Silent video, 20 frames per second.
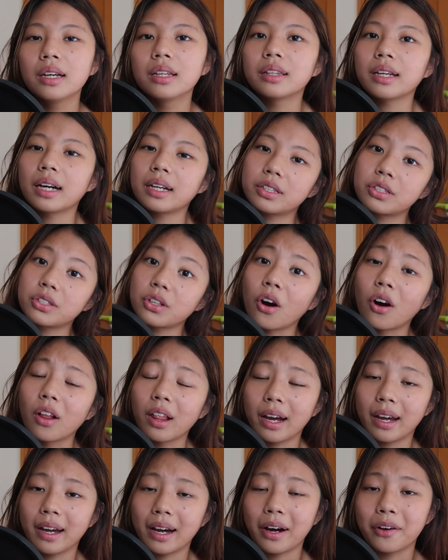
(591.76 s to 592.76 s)
That's all
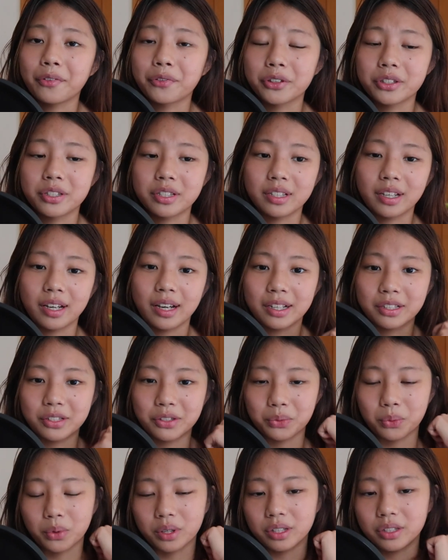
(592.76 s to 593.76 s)
I have for today. I
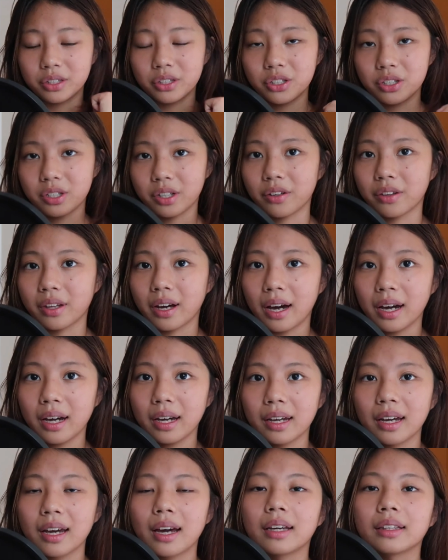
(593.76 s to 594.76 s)
just wanted to share
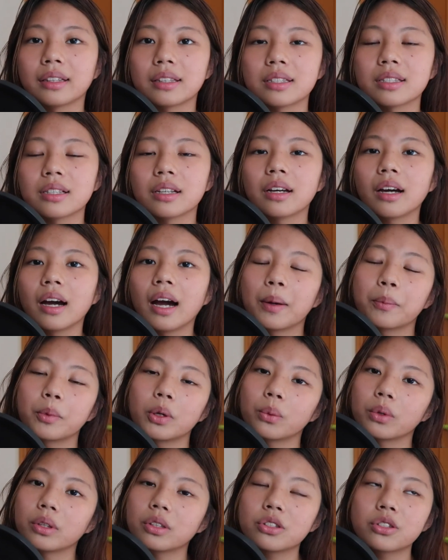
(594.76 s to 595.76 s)
that, and I'm
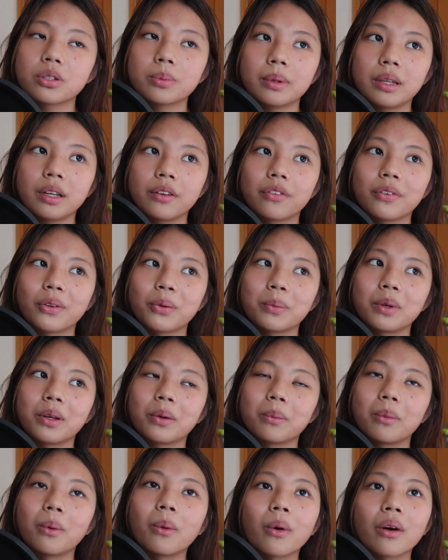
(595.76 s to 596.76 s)
going to be
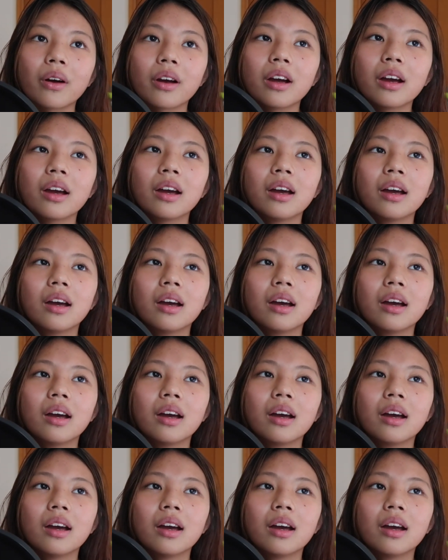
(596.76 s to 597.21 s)
filming more